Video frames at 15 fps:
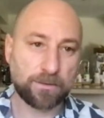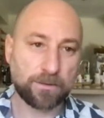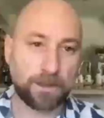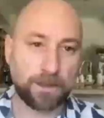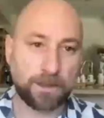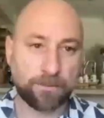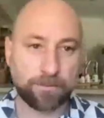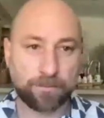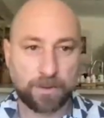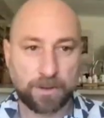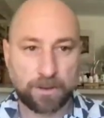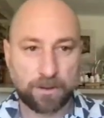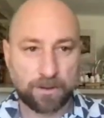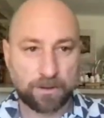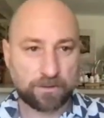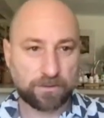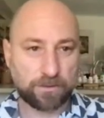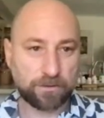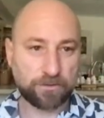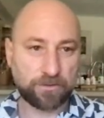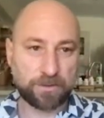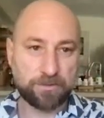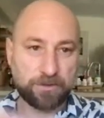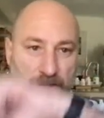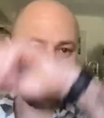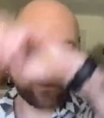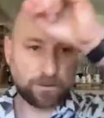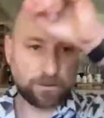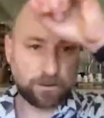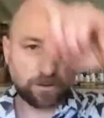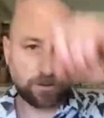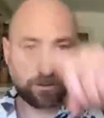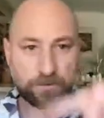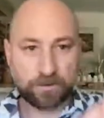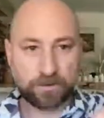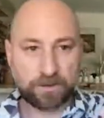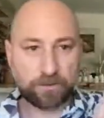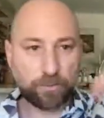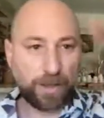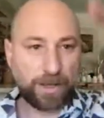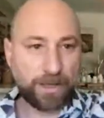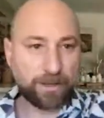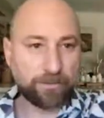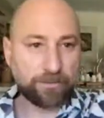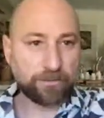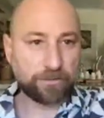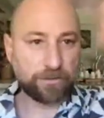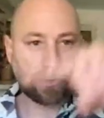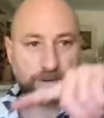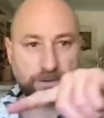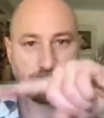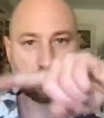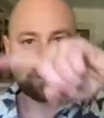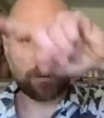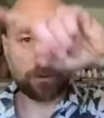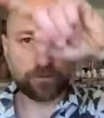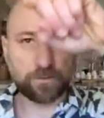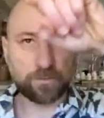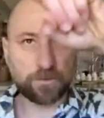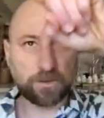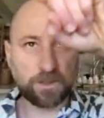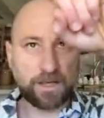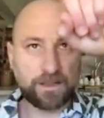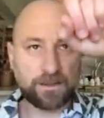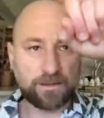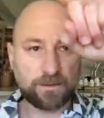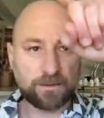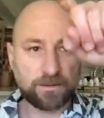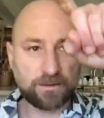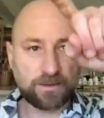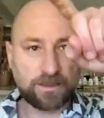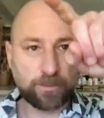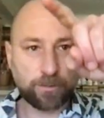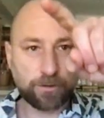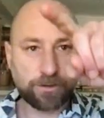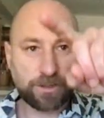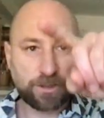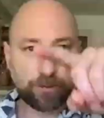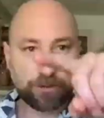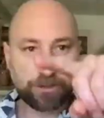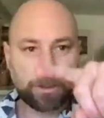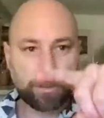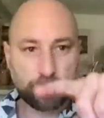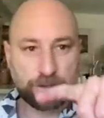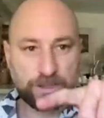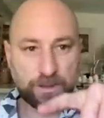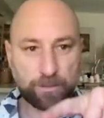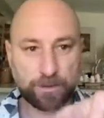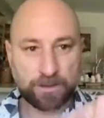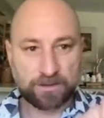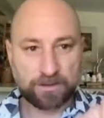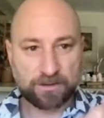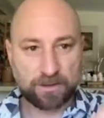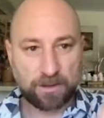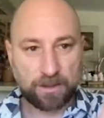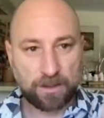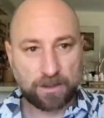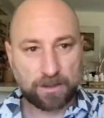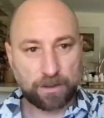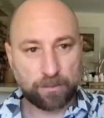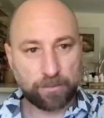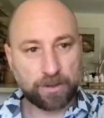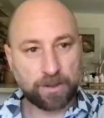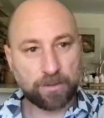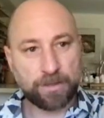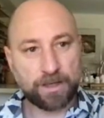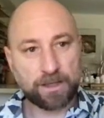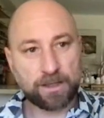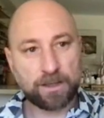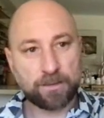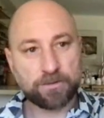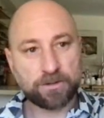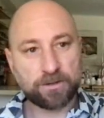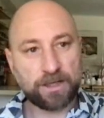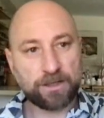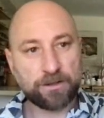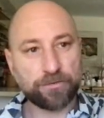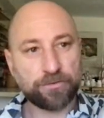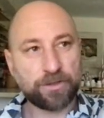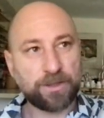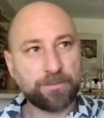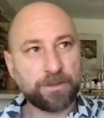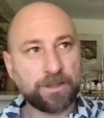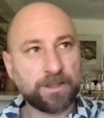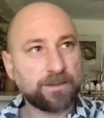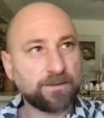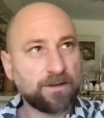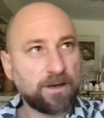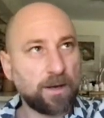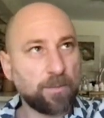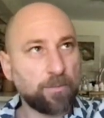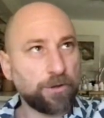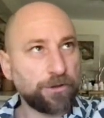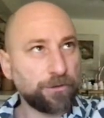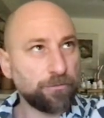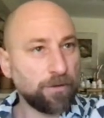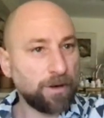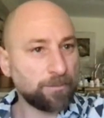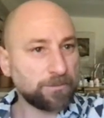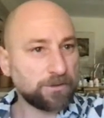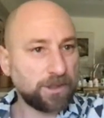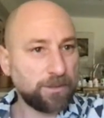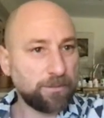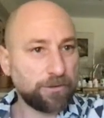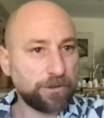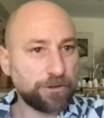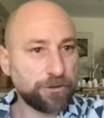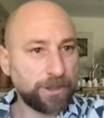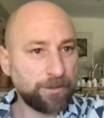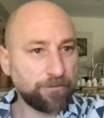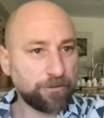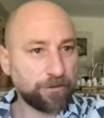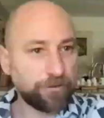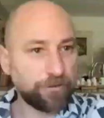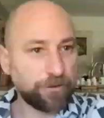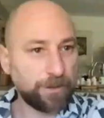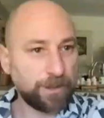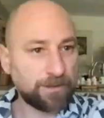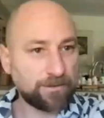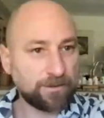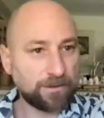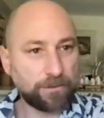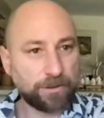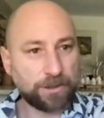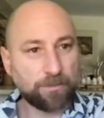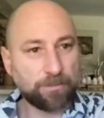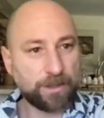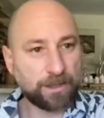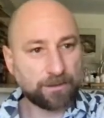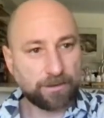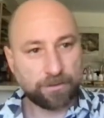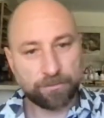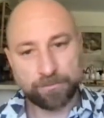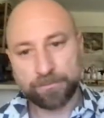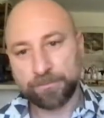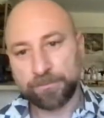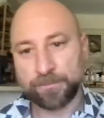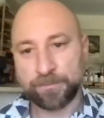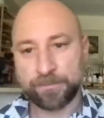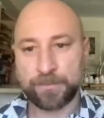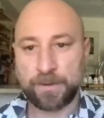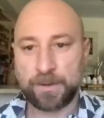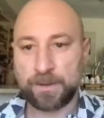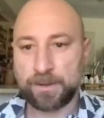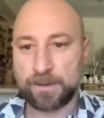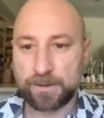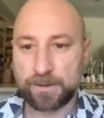going on. So our sleep cycle goes in these waves. So it goes from light to deeper, deeper, deeper, deepest. And we come back up to lighter sleep. And then at the top, we do REM sleep. We dream for a few minutes, and then we come back down.